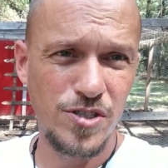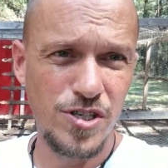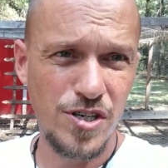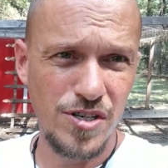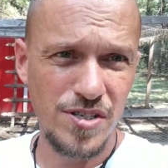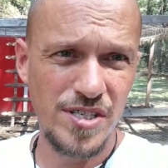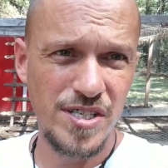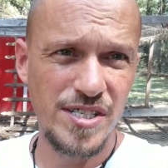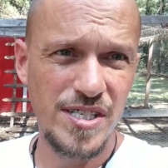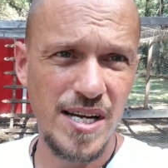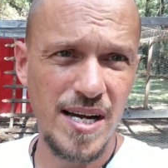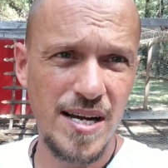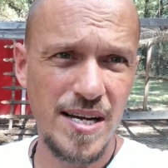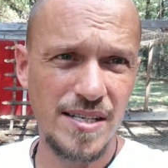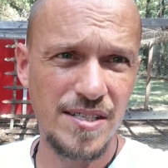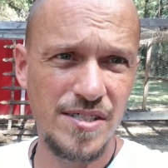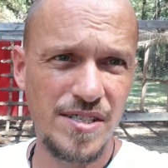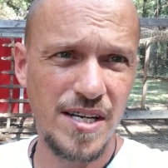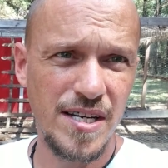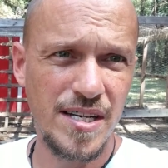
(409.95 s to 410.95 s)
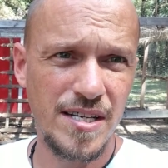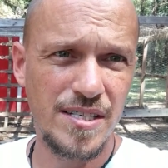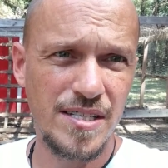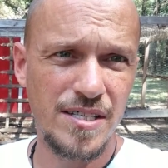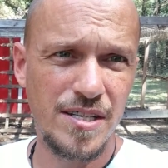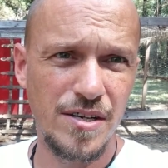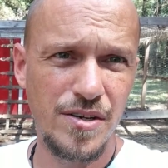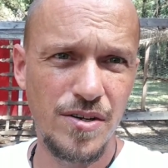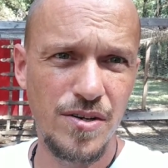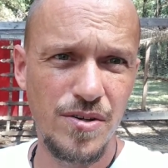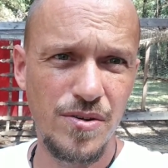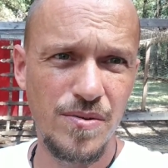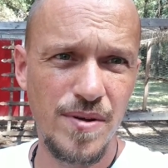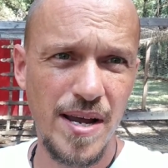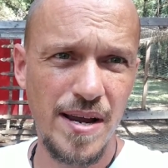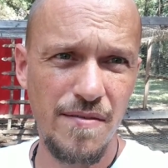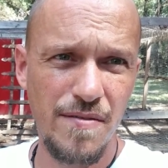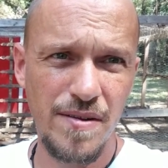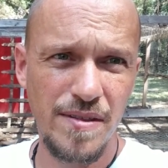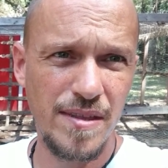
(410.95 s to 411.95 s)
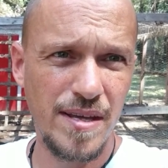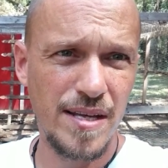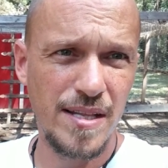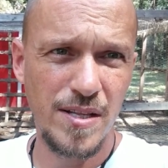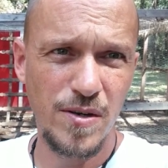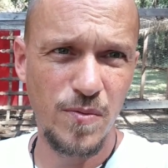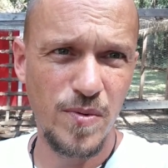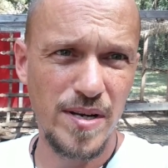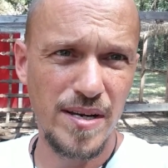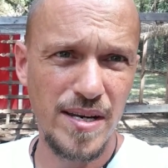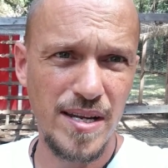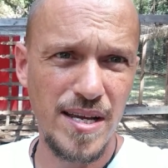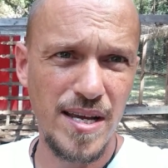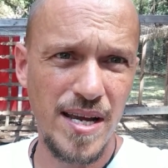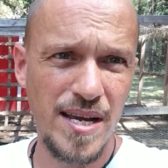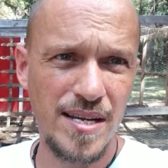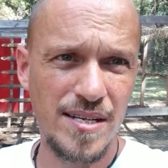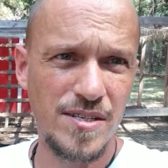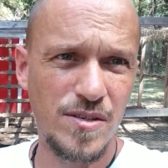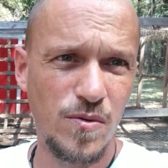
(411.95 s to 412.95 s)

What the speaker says: Jersey Giant chickens could do everything that we need,